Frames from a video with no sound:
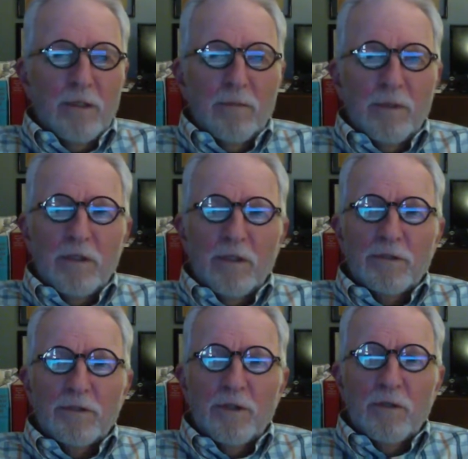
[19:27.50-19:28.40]

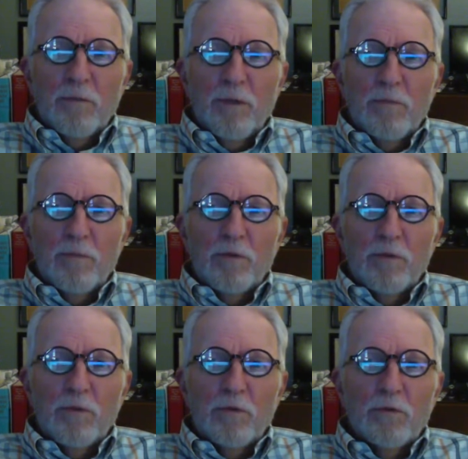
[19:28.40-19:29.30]
because there are people
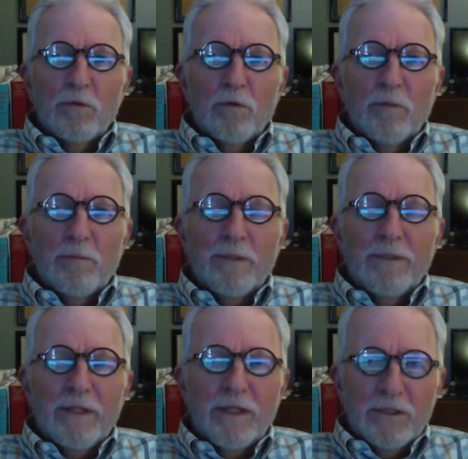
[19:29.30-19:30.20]
who grew up
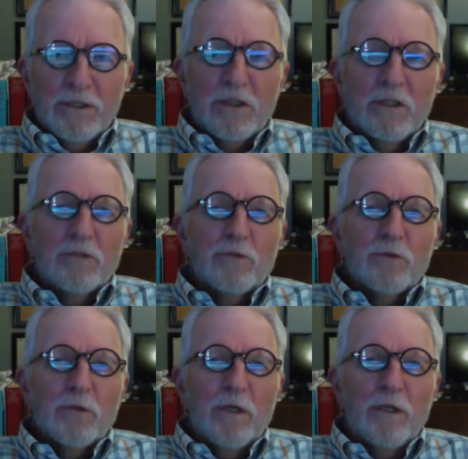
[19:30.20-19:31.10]
in this
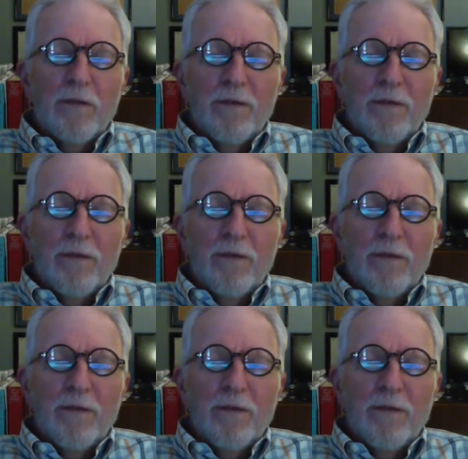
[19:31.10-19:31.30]
country,